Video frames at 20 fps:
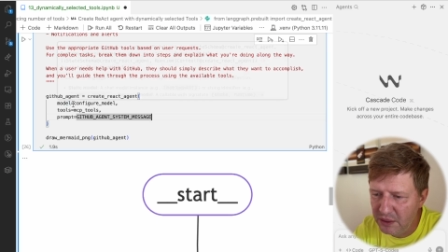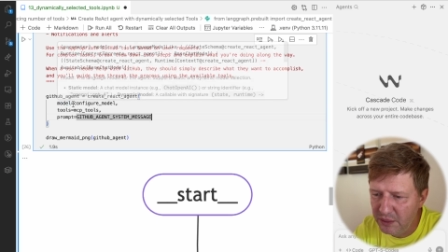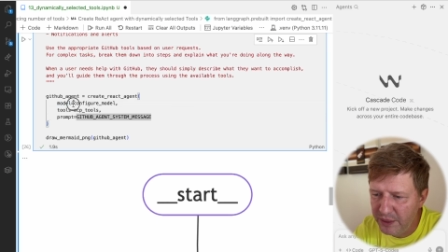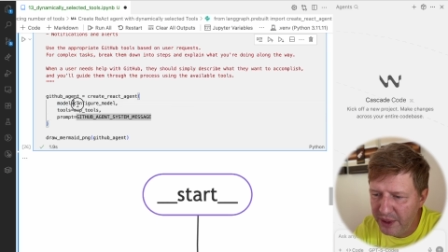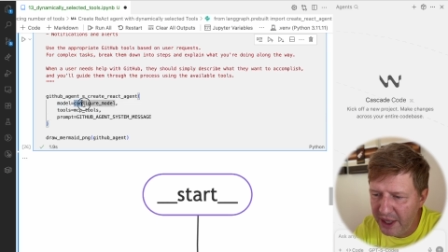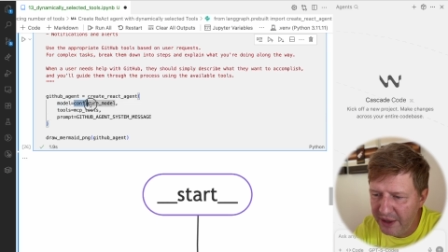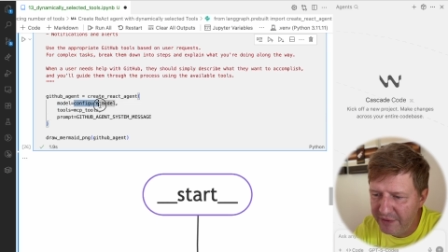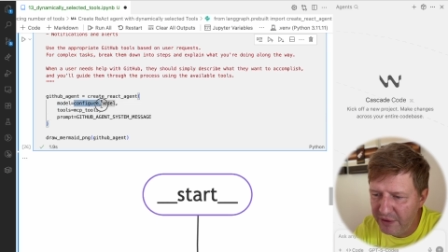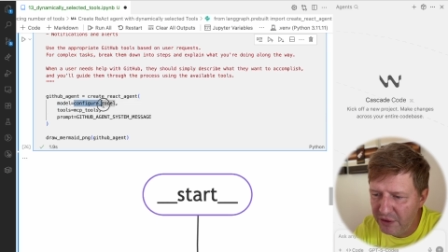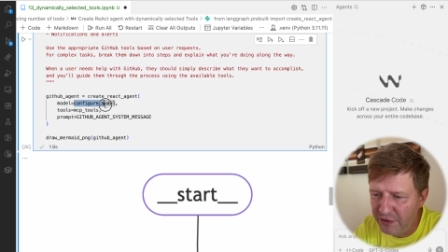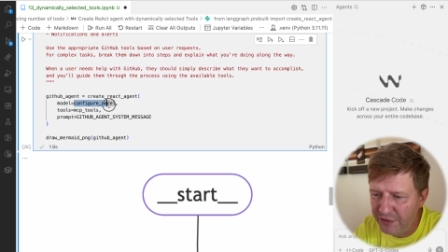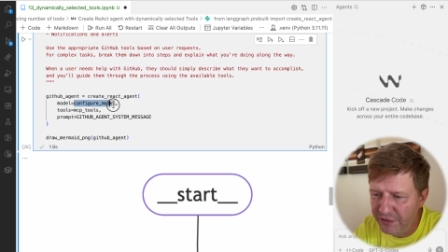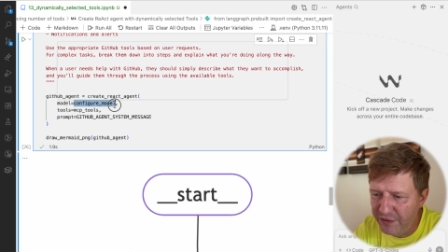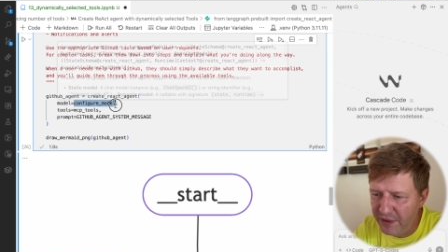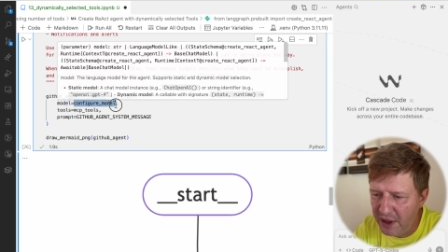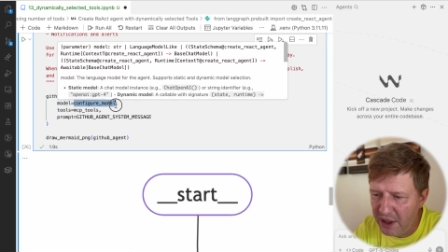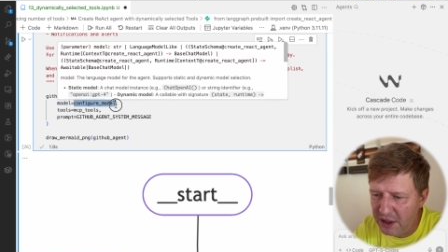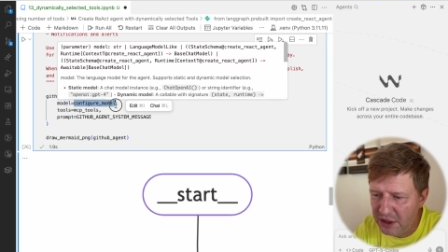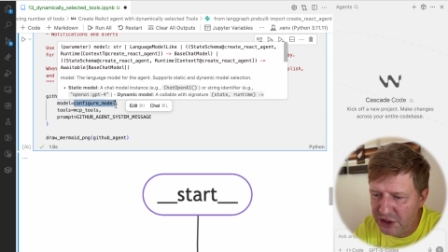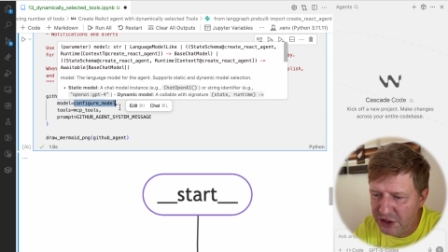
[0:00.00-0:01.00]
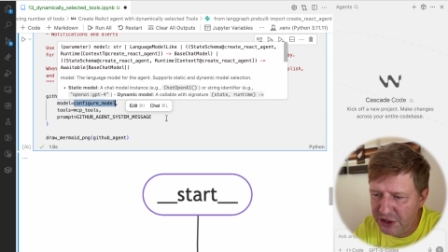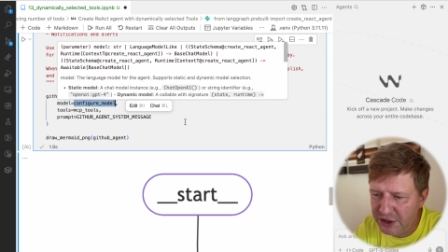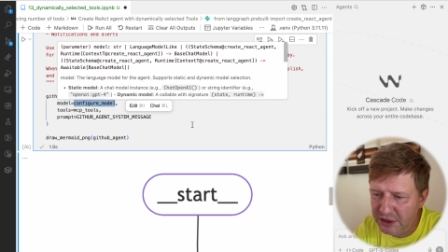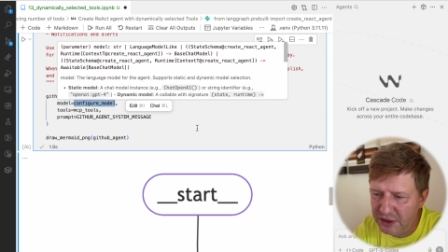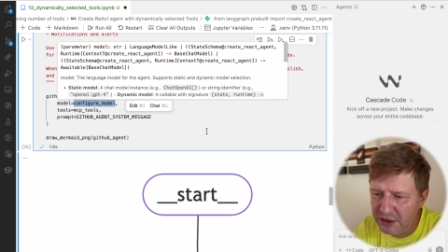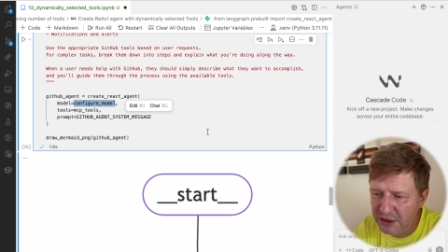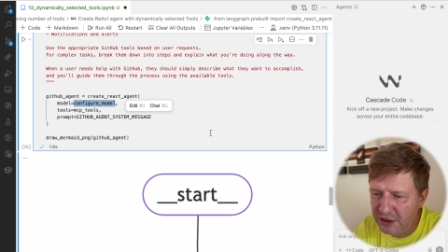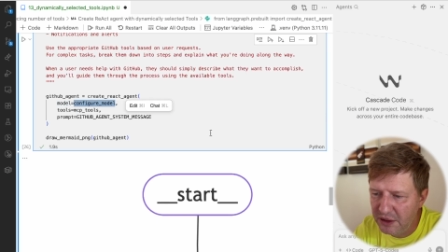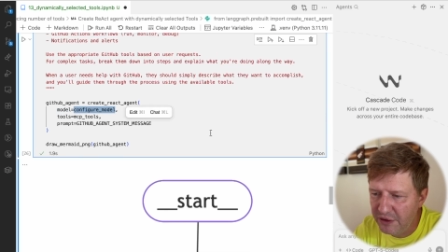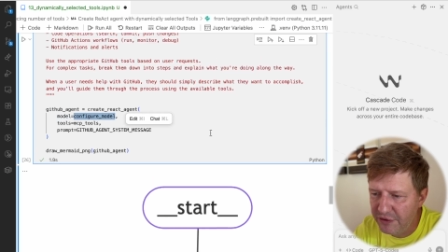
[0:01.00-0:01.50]
we have our
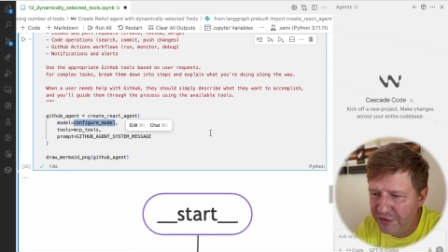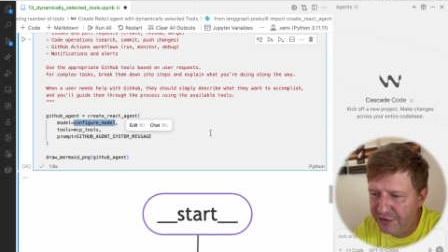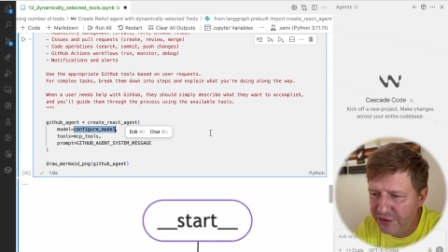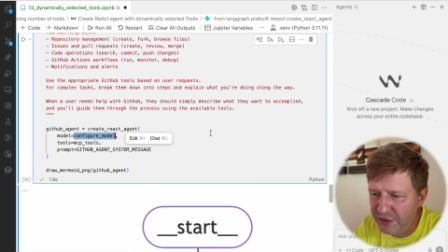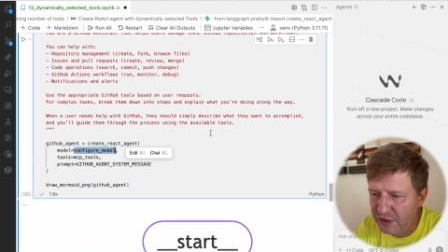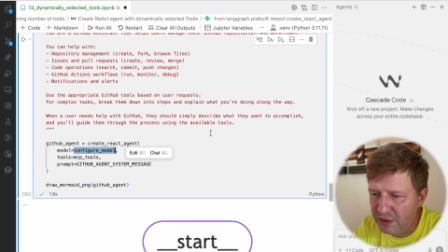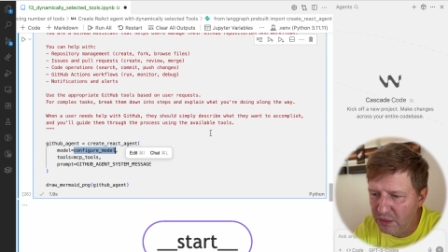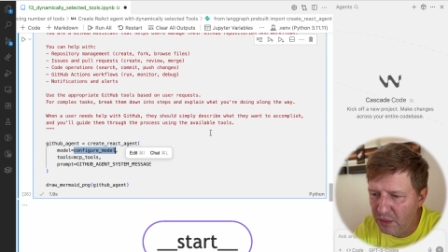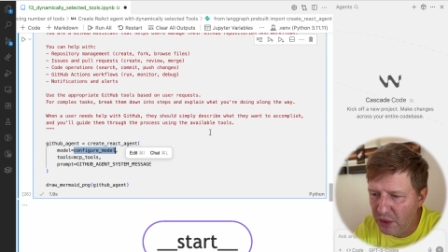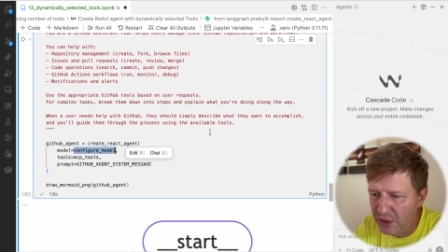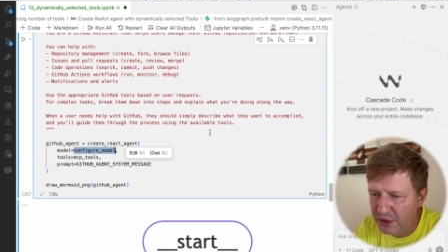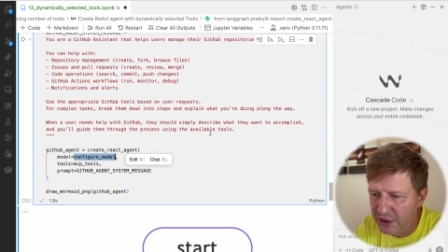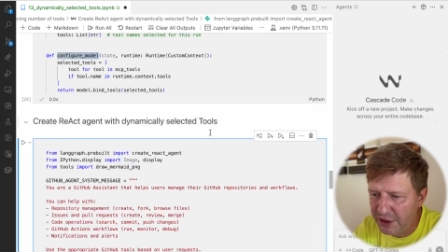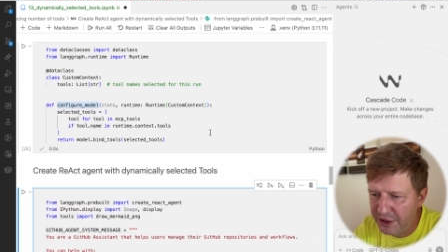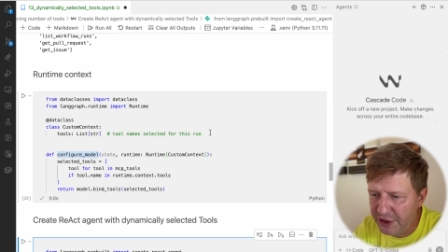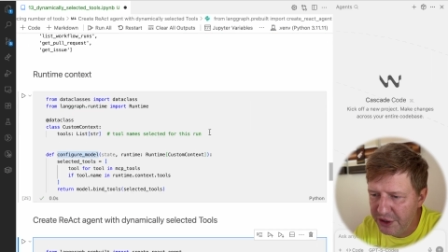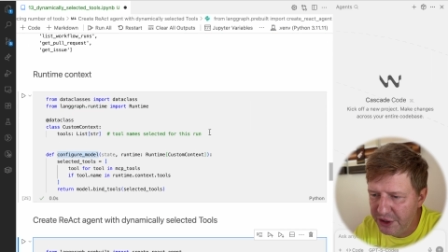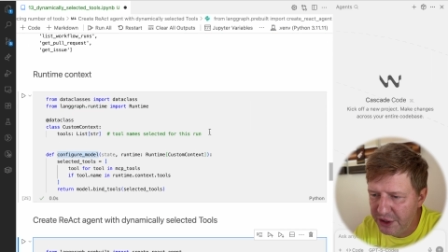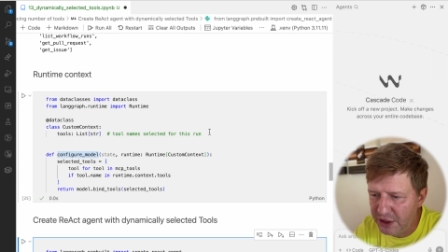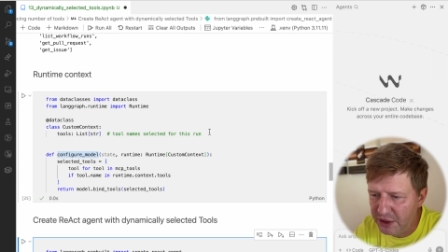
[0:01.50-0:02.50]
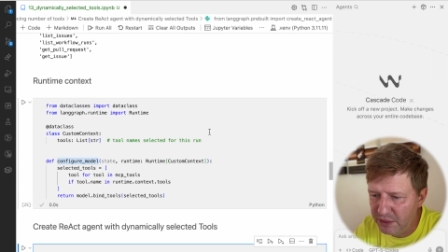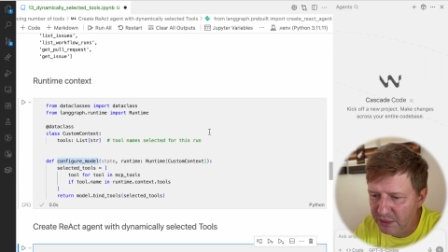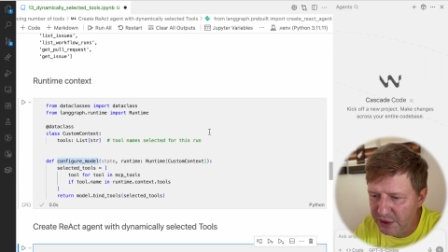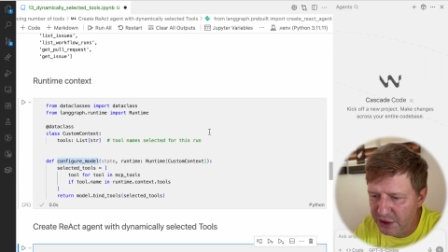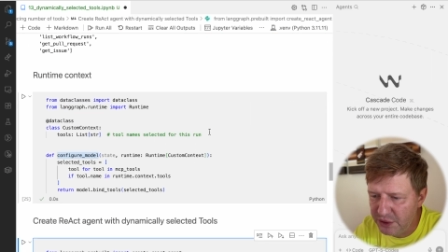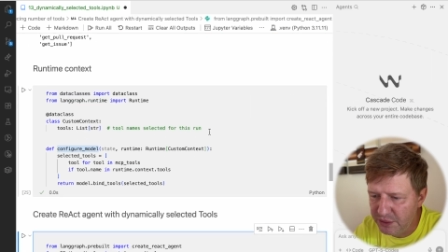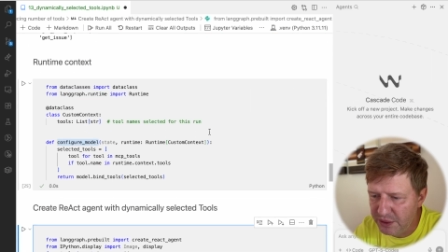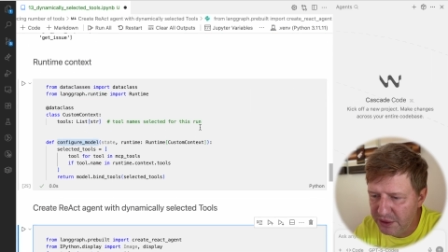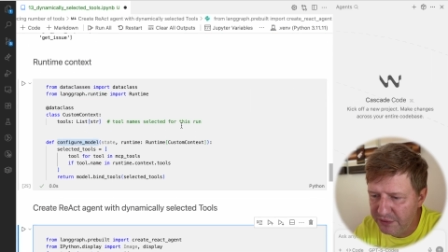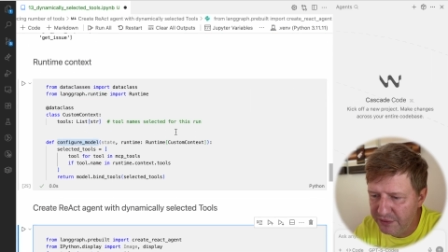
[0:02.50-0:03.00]
function configure model here,
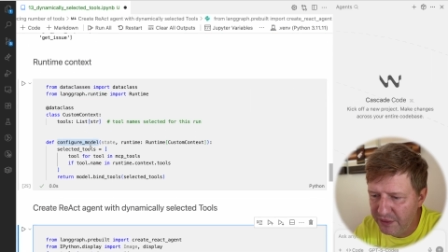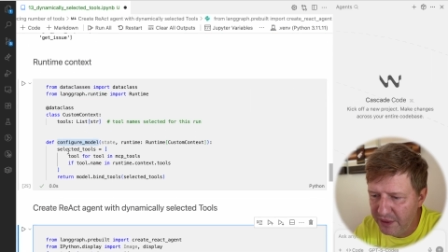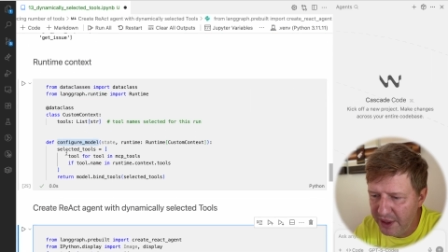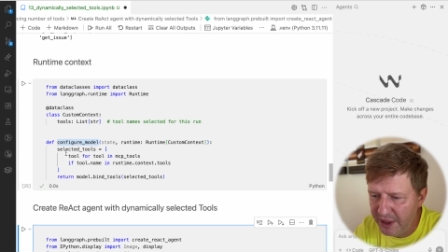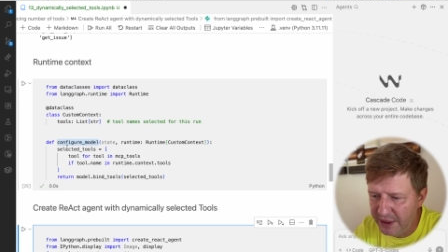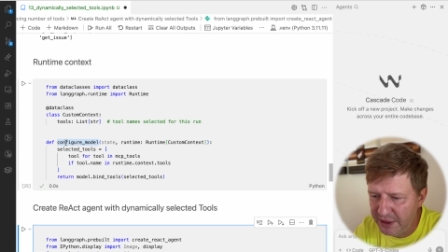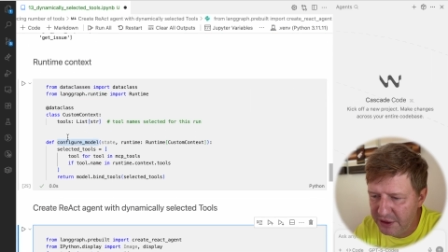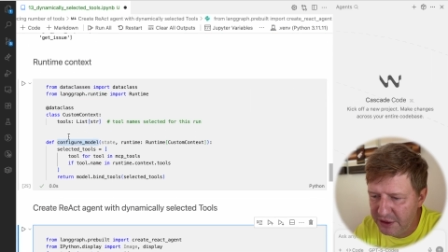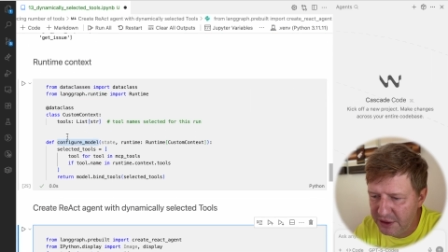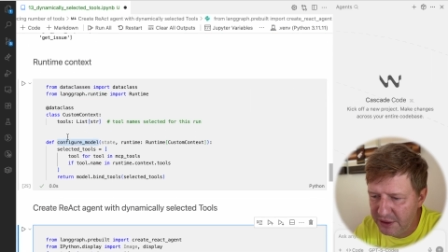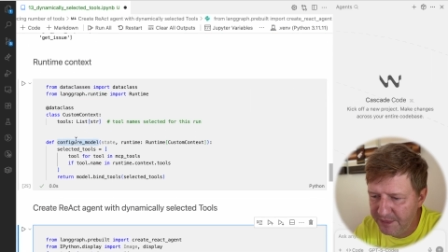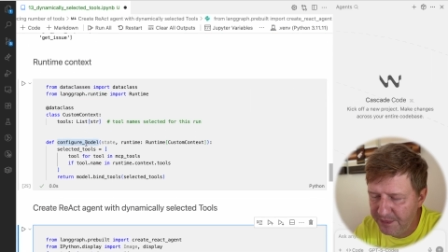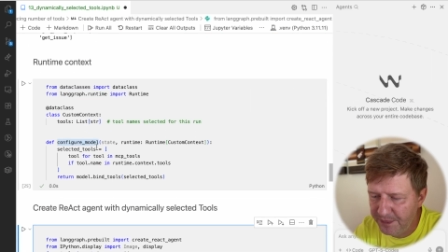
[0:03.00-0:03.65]
which we defined,